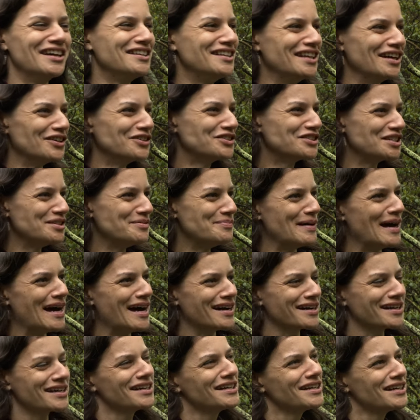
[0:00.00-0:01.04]
adelgid
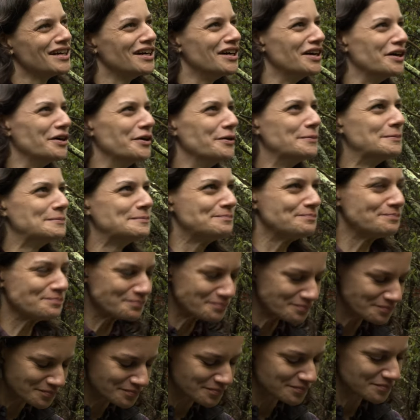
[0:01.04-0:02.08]
back um,
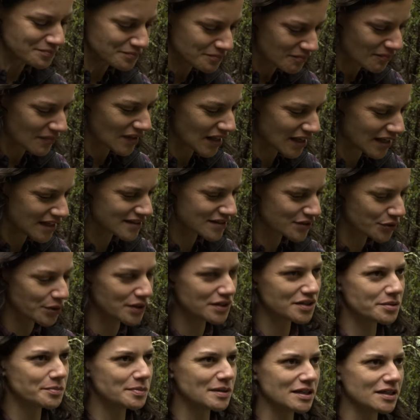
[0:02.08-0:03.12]
is
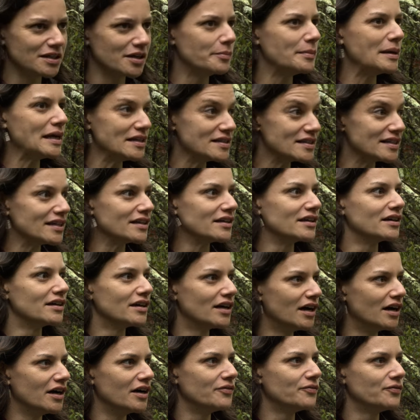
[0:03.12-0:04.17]
going to be amazing
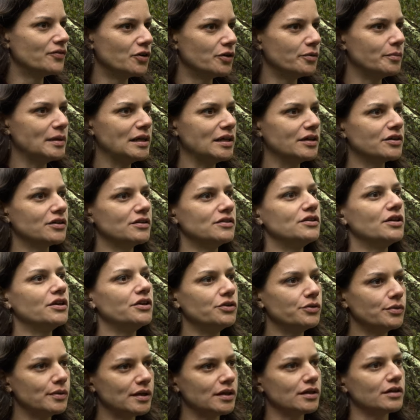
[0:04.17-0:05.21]
uh, for me
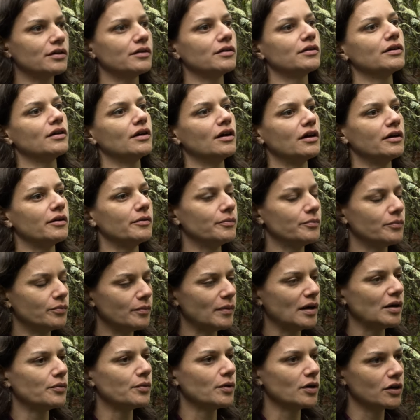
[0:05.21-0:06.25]
continuing um,
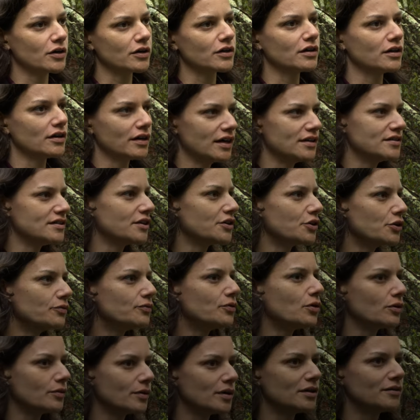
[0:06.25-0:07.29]
my work as I go
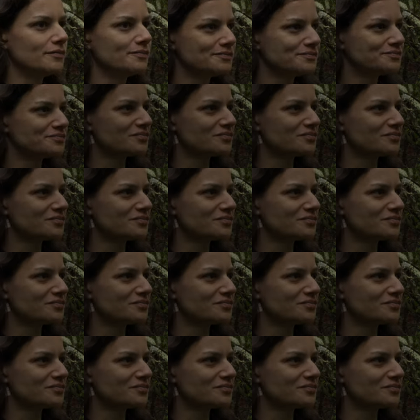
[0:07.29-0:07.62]
forward.